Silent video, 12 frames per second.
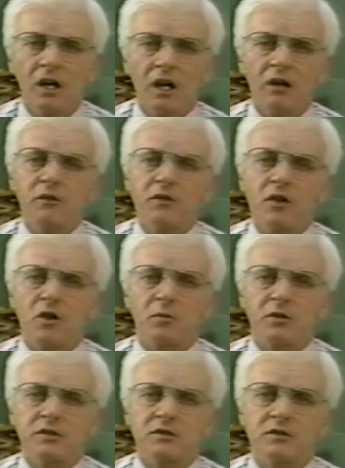Our
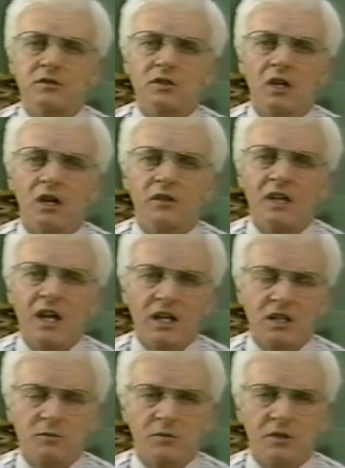therapists are the
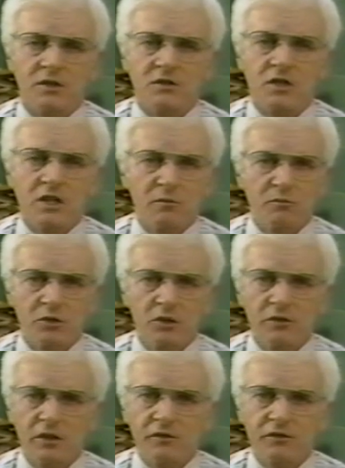experts in
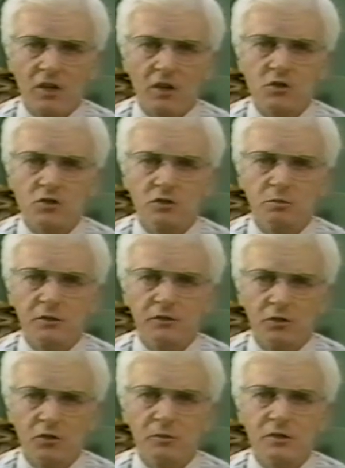improving functional
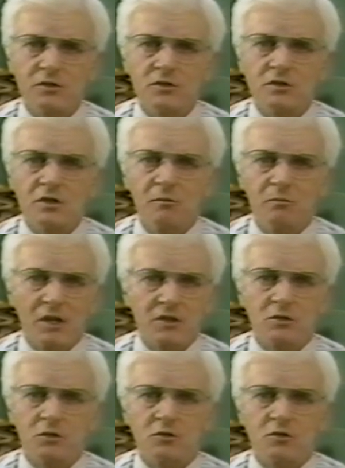performance,
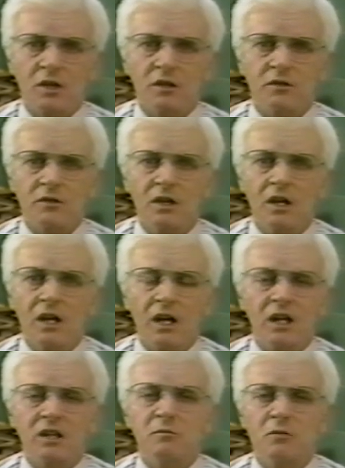muscle strength,
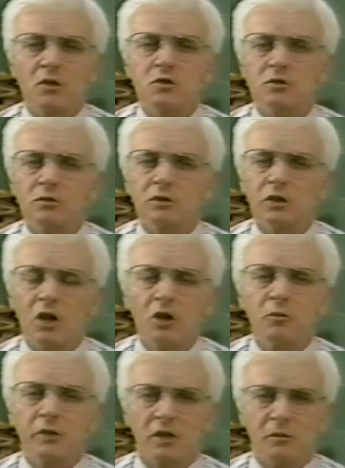and emotional
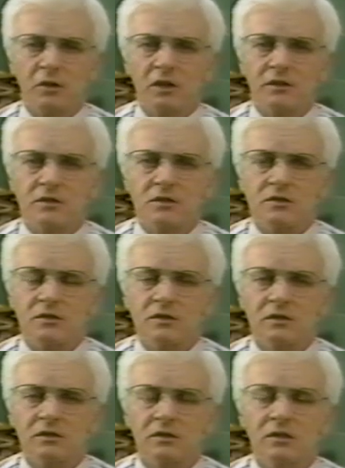coping abilities.
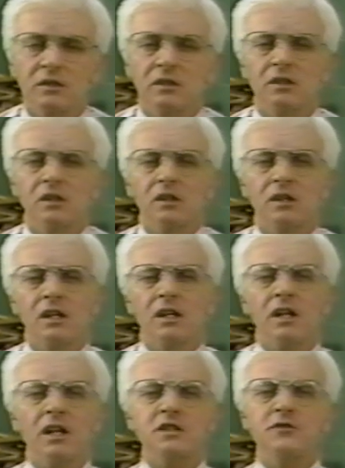
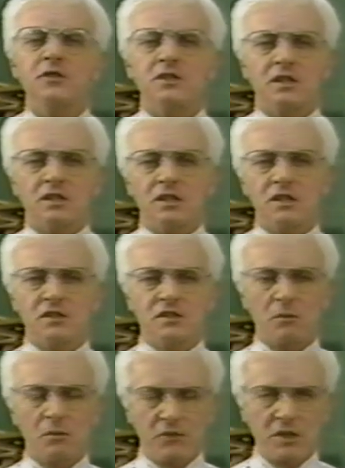Let's visit
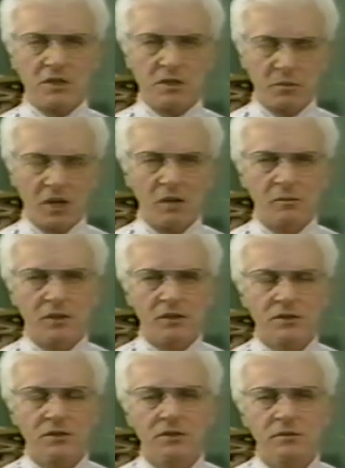some of these
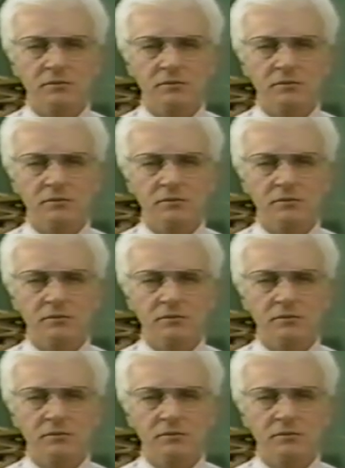departments.